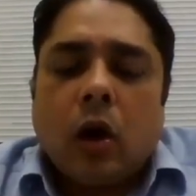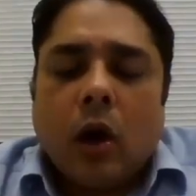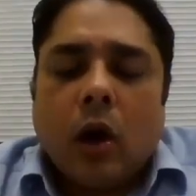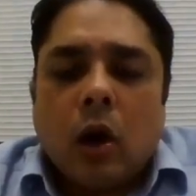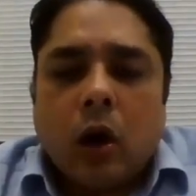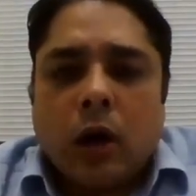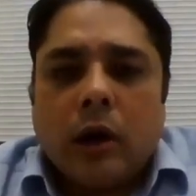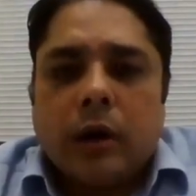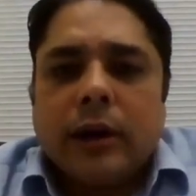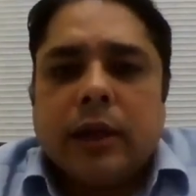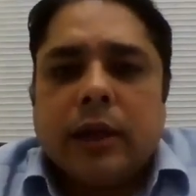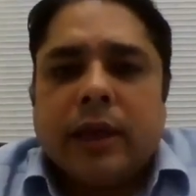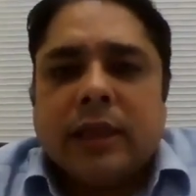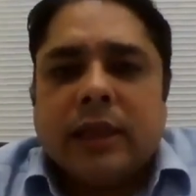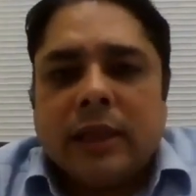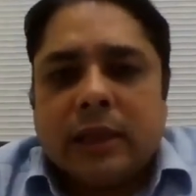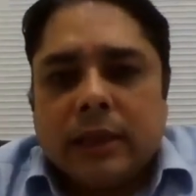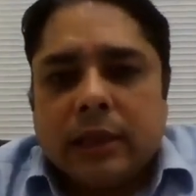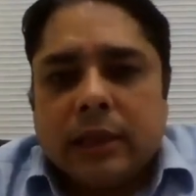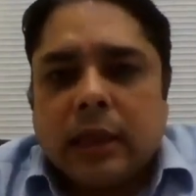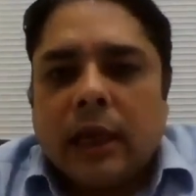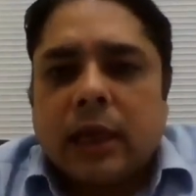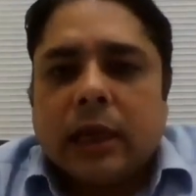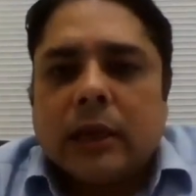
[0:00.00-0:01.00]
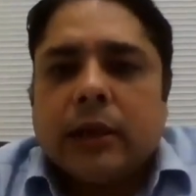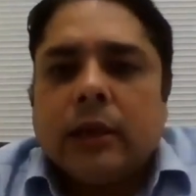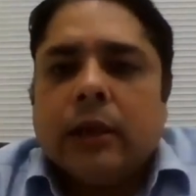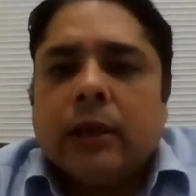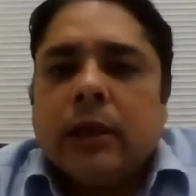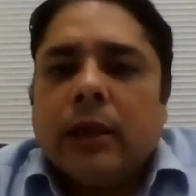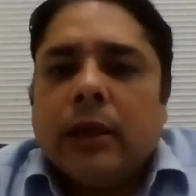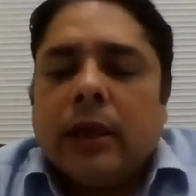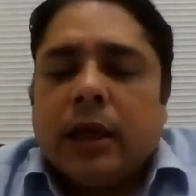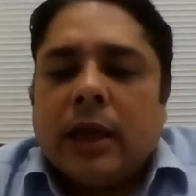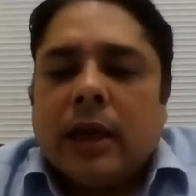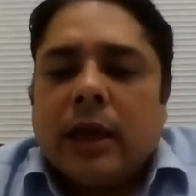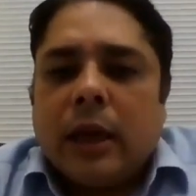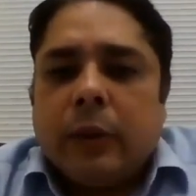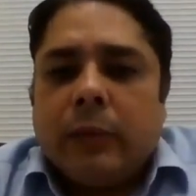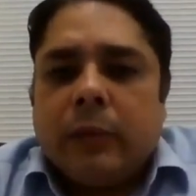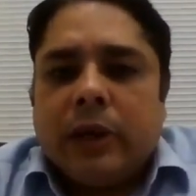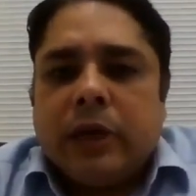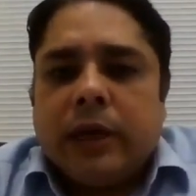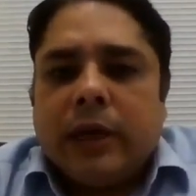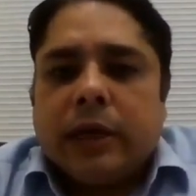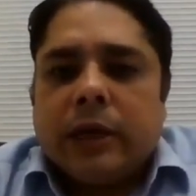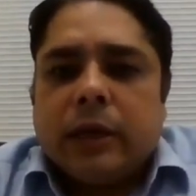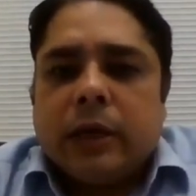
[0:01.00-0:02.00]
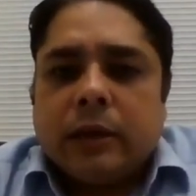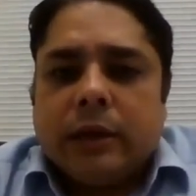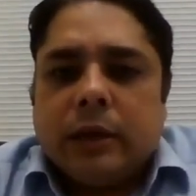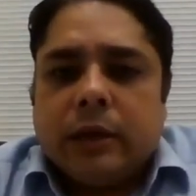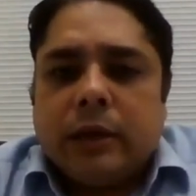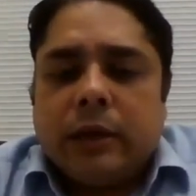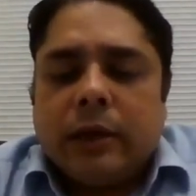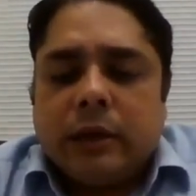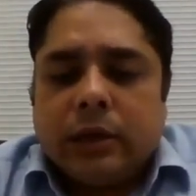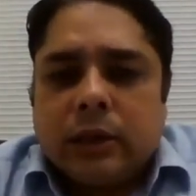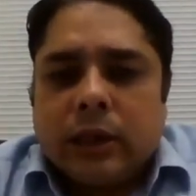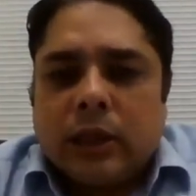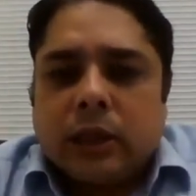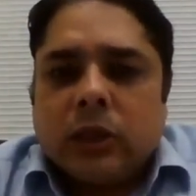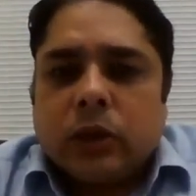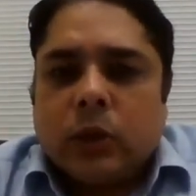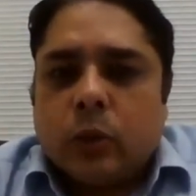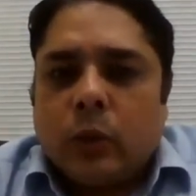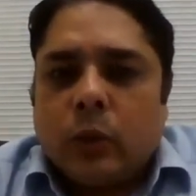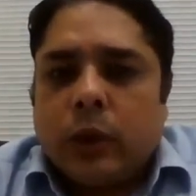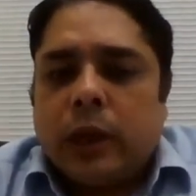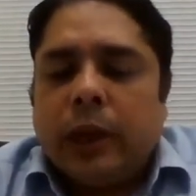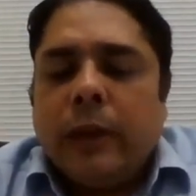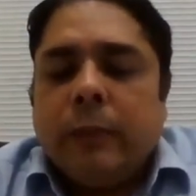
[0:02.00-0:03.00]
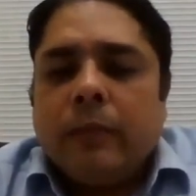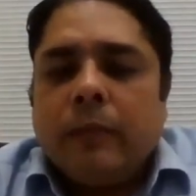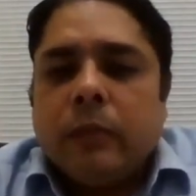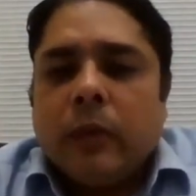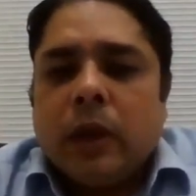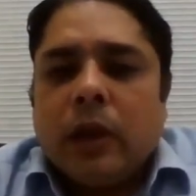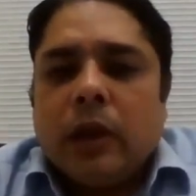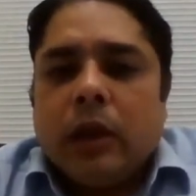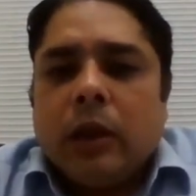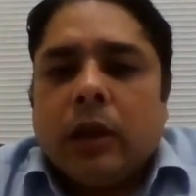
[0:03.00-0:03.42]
or in the duct can be detected in such a way.